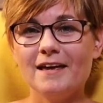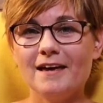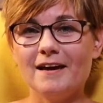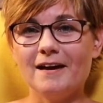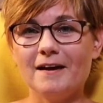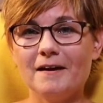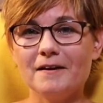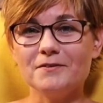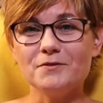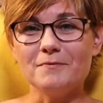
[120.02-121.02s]

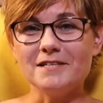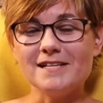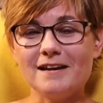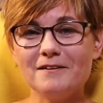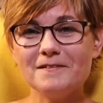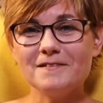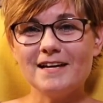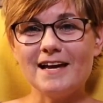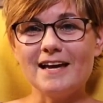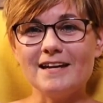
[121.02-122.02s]
to my channel,
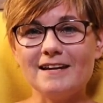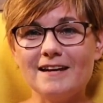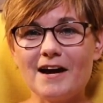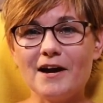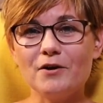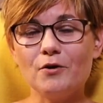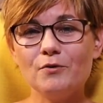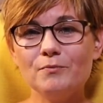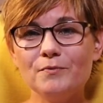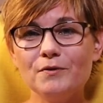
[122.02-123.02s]
and I
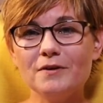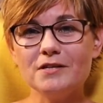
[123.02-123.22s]
hope you